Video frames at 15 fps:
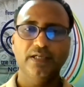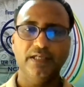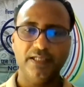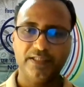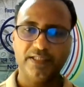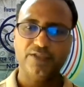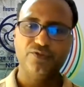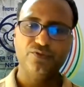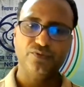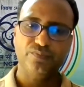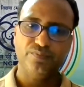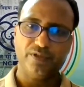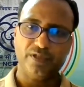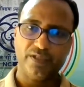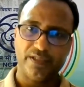Another issue
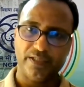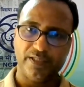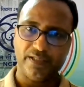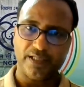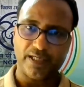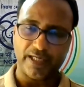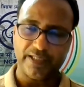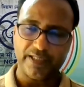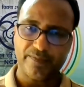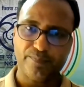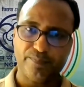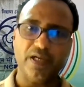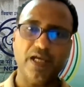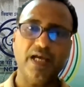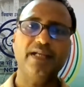I
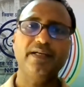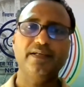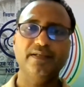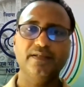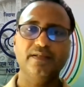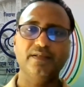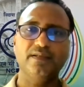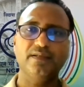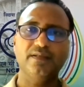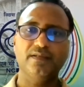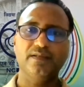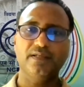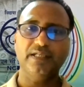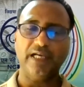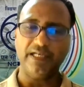
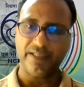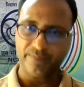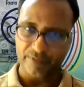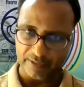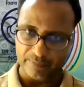have